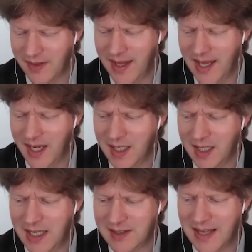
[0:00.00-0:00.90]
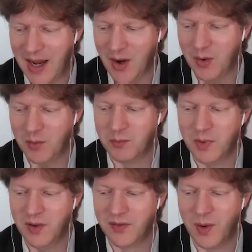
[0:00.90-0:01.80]
And then he's now
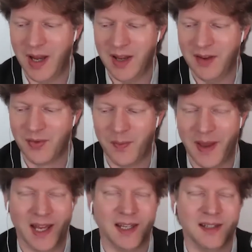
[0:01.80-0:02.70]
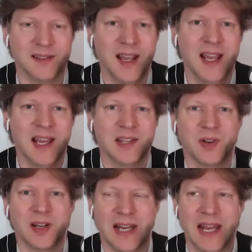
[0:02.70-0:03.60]
moved away from that and
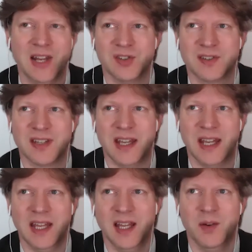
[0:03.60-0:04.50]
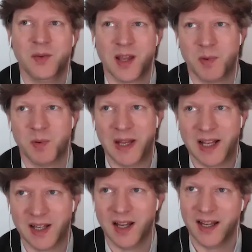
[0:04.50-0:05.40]
is running an agency with a couple of
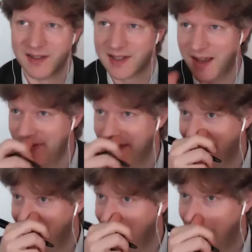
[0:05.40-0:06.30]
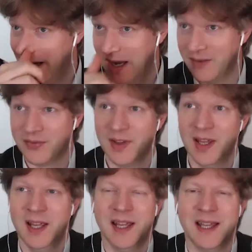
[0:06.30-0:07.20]
big clients, and they have,
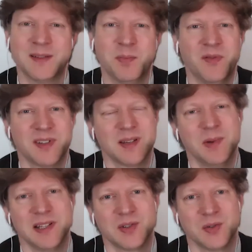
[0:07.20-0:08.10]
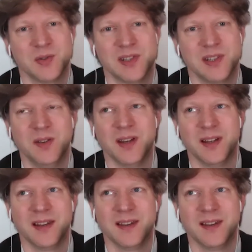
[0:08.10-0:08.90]
it's a bit of a similar story to you, that